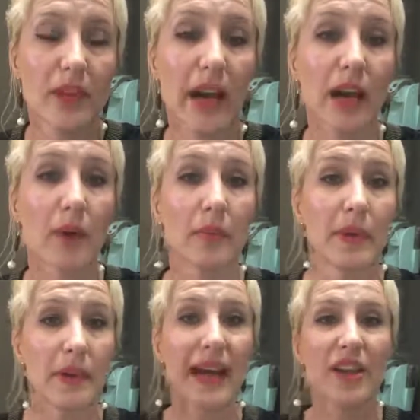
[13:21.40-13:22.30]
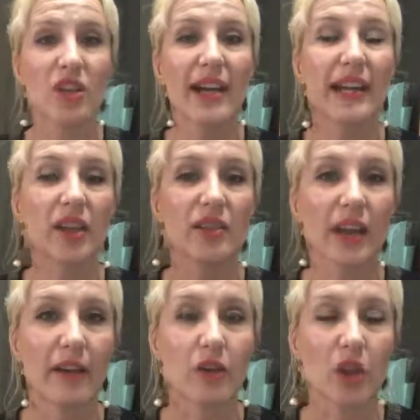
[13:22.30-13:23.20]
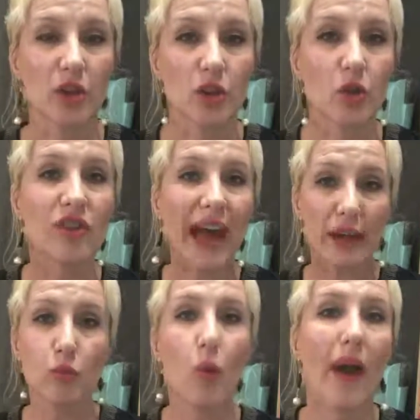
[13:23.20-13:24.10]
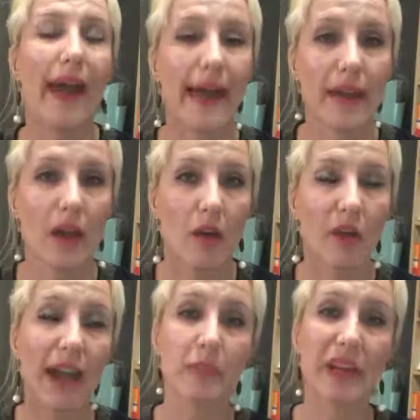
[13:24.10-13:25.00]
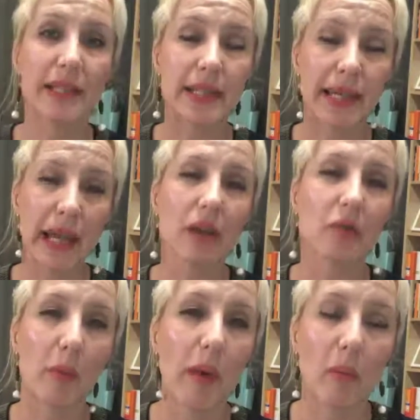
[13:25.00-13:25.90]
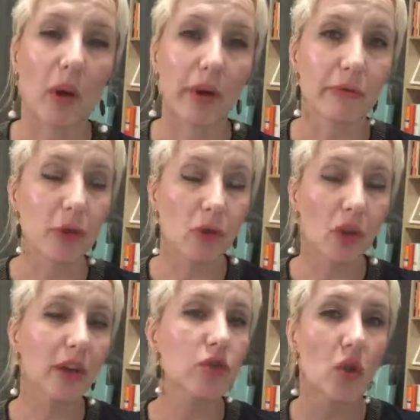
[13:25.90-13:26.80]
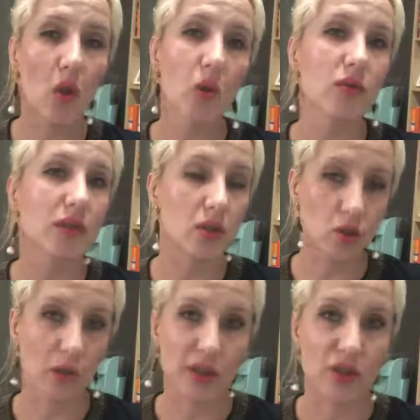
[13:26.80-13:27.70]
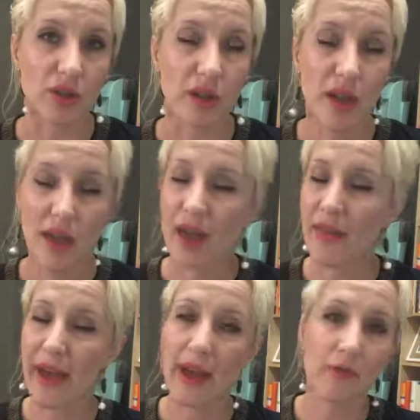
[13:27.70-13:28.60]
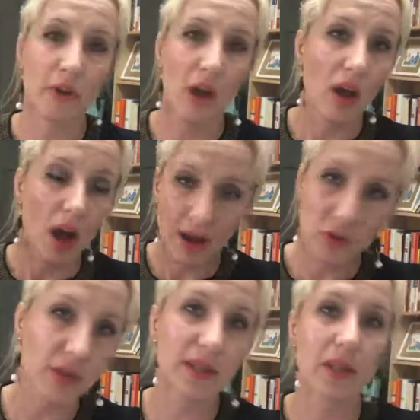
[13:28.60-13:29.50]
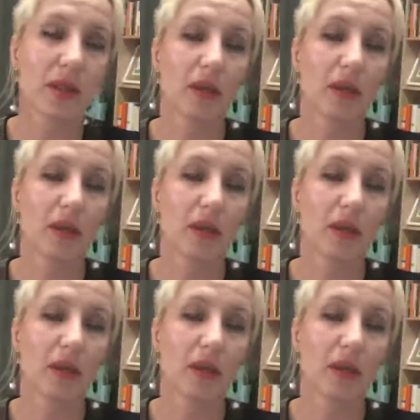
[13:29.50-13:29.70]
hi Johnny, good to have you here. So that way, right, because again, remember, if you look at your own situation, and I have hundreds,